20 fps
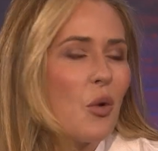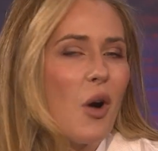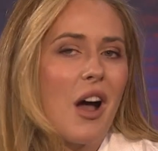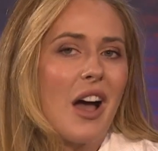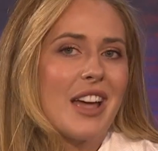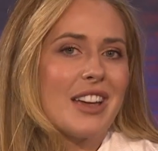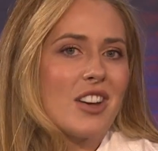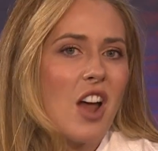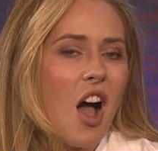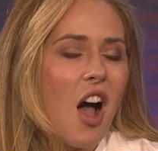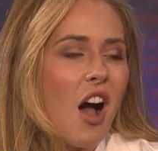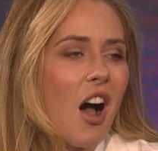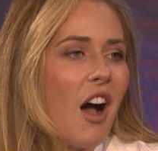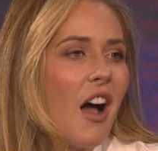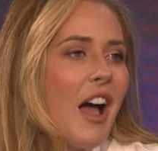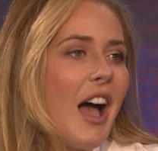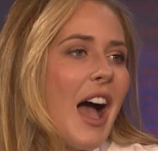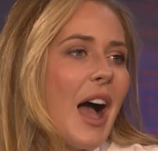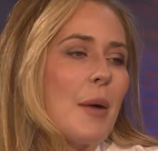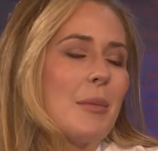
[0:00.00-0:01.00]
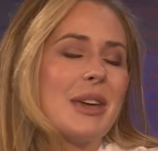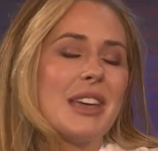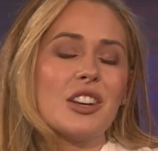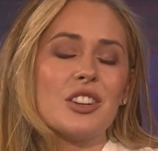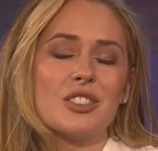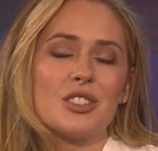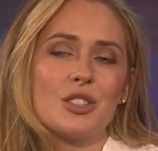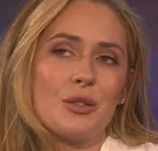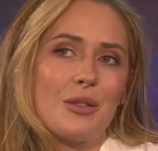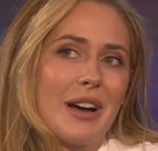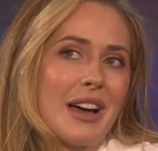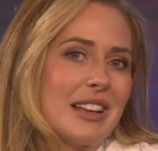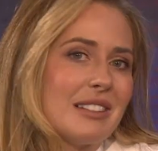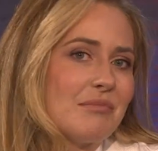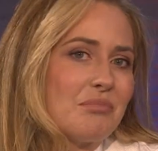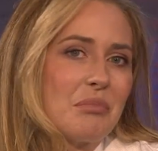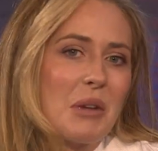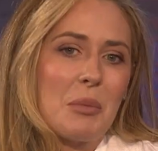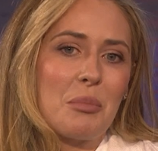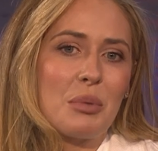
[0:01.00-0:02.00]
Why not? I mean, do
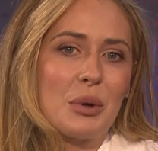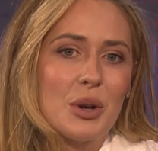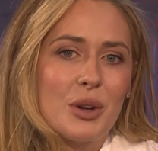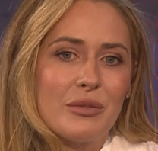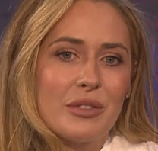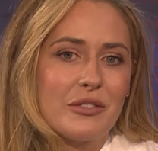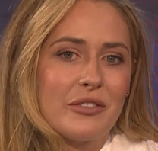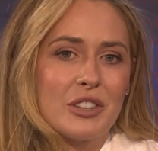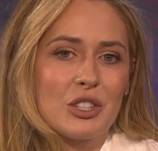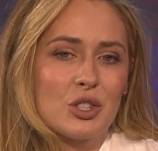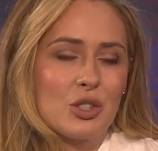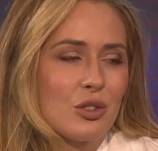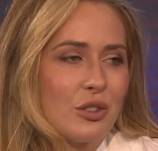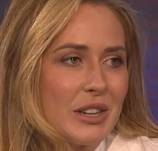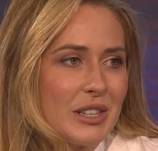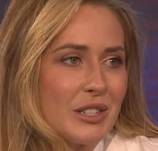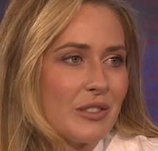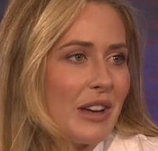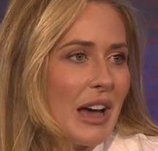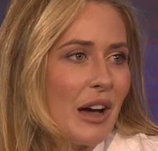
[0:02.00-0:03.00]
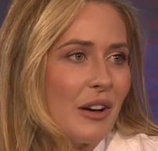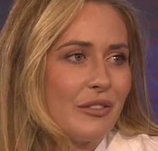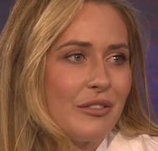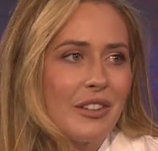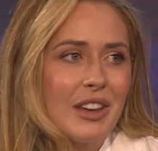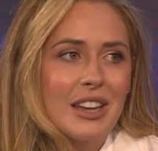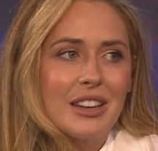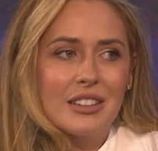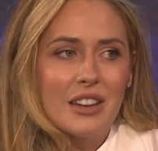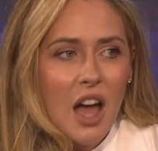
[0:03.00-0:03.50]
I approve of his choice of outfit?